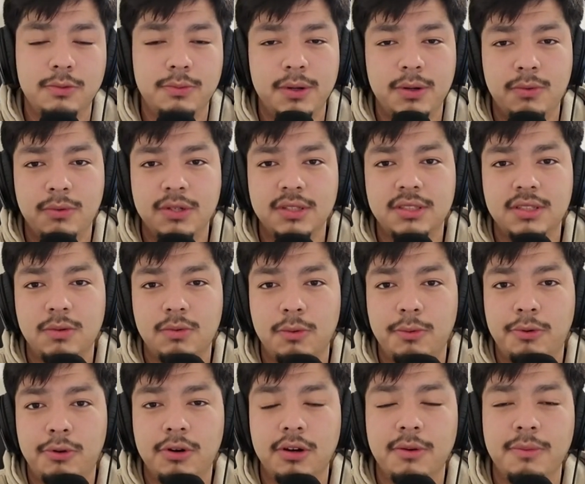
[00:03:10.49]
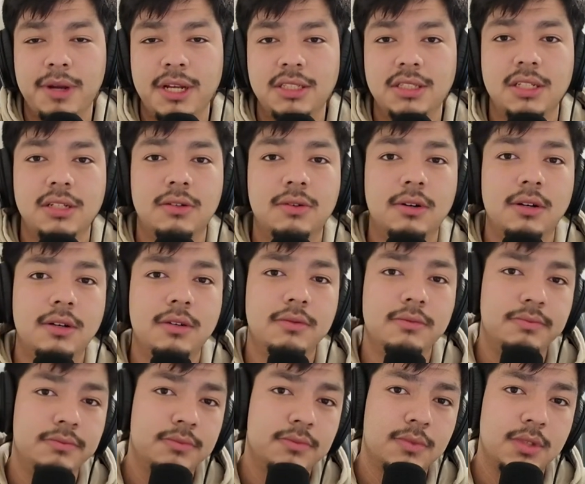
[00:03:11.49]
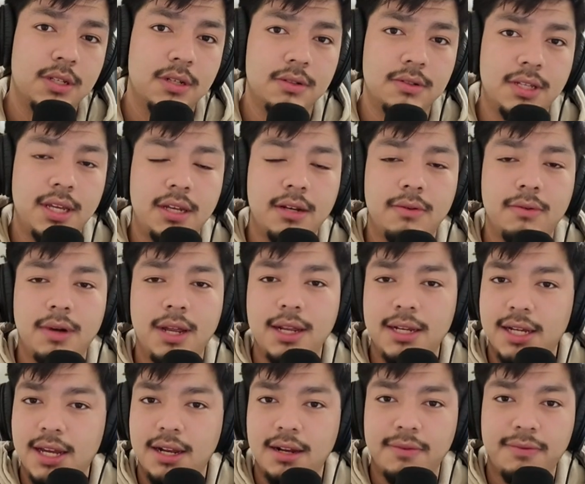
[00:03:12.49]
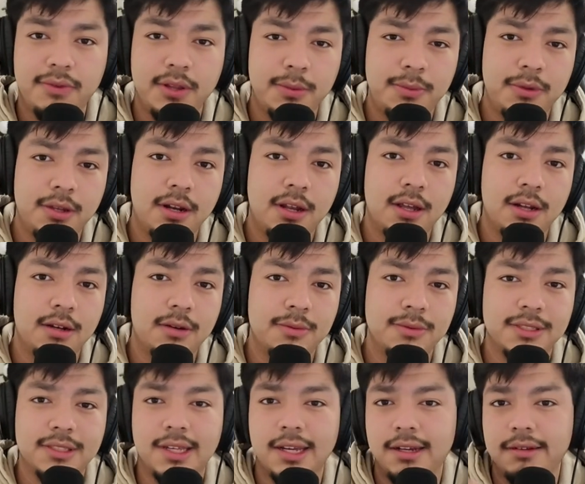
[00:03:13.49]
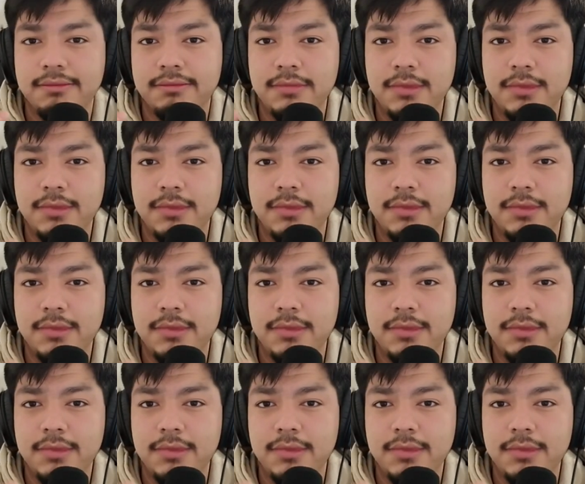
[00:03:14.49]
But once a reporter mentioned Kron, Dana White kind of flipped it on him. He's like,